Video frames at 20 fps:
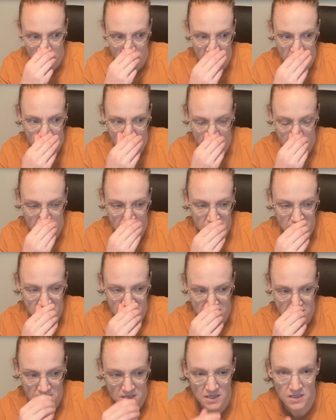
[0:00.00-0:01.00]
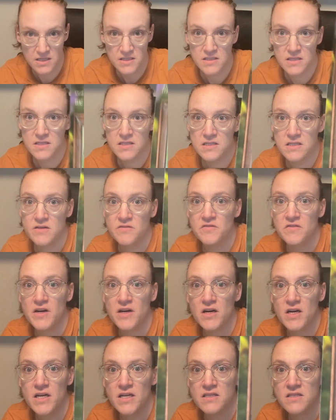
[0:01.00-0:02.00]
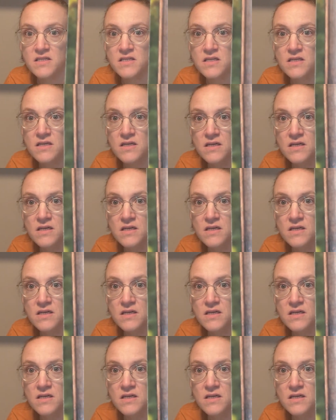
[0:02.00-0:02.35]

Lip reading: And this is the Ferret.